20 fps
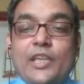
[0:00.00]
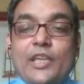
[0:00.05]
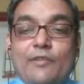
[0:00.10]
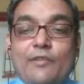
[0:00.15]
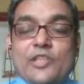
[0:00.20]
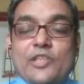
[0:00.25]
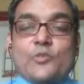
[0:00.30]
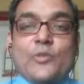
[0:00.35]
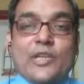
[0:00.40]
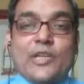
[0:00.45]

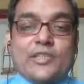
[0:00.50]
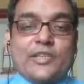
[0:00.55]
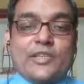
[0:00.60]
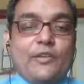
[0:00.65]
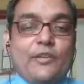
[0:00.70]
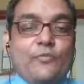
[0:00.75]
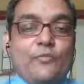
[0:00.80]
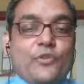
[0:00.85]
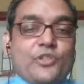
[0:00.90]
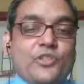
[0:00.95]
investments in
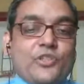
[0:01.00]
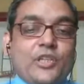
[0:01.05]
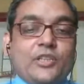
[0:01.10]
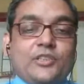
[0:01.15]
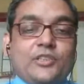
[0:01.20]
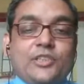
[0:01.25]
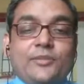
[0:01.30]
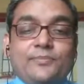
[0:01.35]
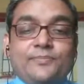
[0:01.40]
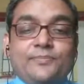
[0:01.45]

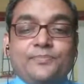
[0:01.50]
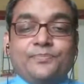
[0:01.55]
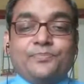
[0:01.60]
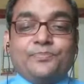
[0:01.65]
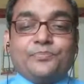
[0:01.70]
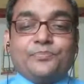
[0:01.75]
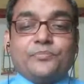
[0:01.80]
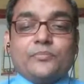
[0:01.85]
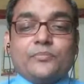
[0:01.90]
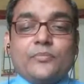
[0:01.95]
infrastructure.
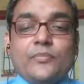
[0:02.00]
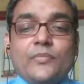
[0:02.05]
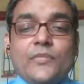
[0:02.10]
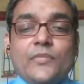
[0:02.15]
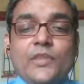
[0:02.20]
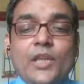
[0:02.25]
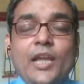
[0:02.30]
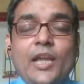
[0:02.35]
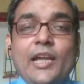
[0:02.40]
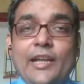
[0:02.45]

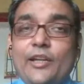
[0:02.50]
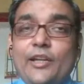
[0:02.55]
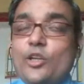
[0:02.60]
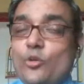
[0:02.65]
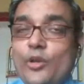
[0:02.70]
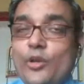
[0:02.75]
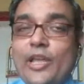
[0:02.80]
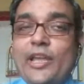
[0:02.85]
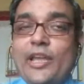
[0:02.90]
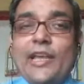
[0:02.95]
And
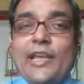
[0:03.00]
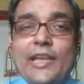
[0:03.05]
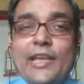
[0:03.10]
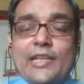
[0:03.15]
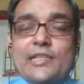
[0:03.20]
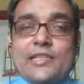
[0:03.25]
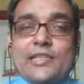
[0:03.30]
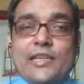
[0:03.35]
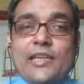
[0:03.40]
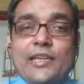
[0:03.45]
today I
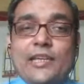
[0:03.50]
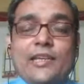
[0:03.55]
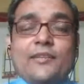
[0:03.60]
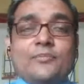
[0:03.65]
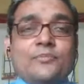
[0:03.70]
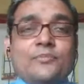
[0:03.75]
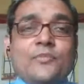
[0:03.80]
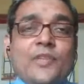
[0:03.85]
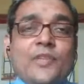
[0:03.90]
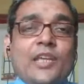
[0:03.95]
can say
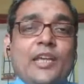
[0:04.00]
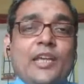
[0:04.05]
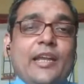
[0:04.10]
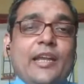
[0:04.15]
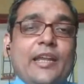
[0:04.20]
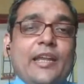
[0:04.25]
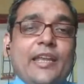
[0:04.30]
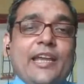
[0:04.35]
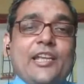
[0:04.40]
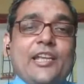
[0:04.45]

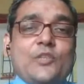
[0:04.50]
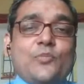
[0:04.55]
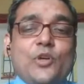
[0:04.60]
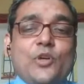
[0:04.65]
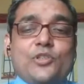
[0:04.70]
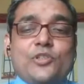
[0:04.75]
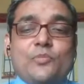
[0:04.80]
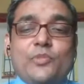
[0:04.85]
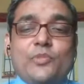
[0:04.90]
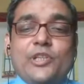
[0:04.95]
India is
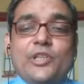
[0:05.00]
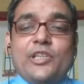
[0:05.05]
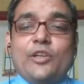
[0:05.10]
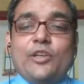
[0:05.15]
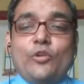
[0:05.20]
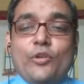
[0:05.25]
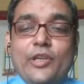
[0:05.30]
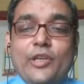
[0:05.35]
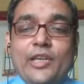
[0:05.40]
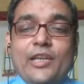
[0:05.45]
possibly the
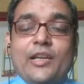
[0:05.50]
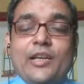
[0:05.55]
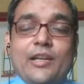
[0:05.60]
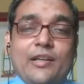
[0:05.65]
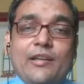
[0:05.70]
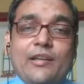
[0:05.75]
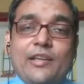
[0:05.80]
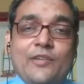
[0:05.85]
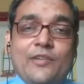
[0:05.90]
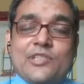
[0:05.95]
only
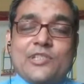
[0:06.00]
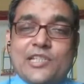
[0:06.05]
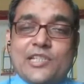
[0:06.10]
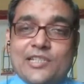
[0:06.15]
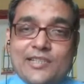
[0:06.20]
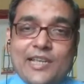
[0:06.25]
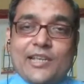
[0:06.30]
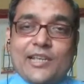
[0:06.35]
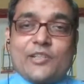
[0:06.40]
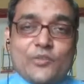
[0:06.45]
country which has
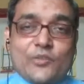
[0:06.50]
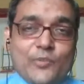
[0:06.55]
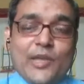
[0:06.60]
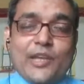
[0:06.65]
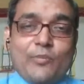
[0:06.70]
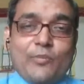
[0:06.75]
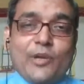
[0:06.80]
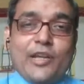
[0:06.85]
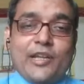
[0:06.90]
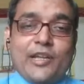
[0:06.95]

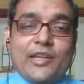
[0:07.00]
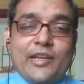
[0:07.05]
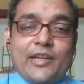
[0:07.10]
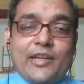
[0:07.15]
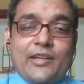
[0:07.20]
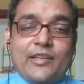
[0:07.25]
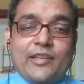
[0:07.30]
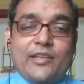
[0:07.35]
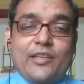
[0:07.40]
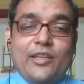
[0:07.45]
experimented
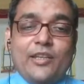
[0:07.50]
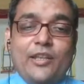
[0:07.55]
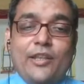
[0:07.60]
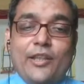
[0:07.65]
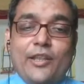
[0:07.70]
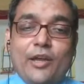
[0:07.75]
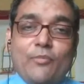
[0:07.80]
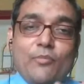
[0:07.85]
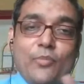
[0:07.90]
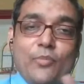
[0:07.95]

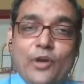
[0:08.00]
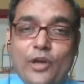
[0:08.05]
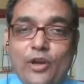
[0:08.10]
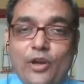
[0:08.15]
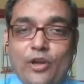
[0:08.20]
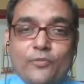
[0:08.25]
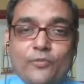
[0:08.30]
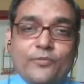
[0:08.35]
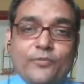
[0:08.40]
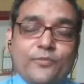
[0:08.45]

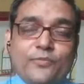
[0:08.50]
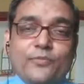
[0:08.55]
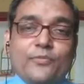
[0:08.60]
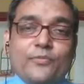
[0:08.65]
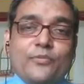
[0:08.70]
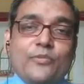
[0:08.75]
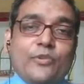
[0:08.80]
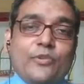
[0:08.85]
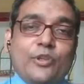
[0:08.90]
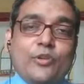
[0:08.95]
number of,
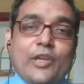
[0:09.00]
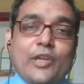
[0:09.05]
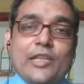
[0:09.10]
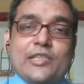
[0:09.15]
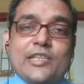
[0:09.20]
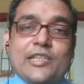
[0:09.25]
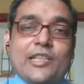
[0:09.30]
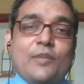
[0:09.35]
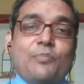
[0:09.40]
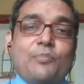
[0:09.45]
you can
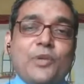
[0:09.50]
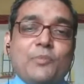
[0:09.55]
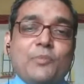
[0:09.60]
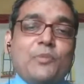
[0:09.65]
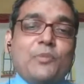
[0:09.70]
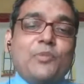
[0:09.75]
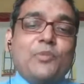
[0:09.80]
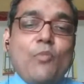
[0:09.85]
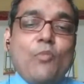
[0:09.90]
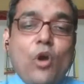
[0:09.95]
say the
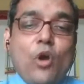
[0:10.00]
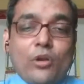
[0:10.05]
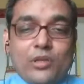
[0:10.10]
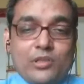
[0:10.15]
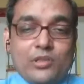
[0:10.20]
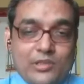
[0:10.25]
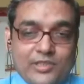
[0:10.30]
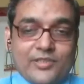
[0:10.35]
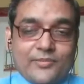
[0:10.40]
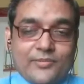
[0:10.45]
PPP
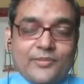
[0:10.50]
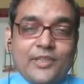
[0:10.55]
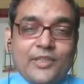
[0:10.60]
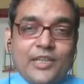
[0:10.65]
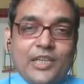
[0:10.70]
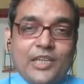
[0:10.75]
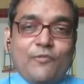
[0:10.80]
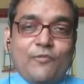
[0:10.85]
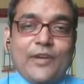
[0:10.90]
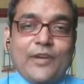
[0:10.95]
models.
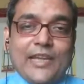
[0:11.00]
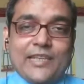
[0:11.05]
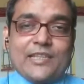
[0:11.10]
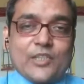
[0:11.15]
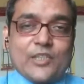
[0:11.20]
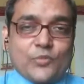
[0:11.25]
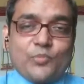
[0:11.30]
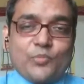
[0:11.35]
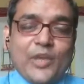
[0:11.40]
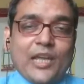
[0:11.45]
If I
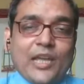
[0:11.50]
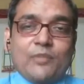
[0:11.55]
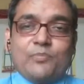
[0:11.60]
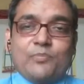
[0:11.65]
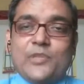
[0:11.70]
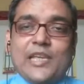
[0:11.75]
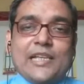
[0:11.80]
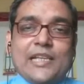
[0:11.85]
just pick up the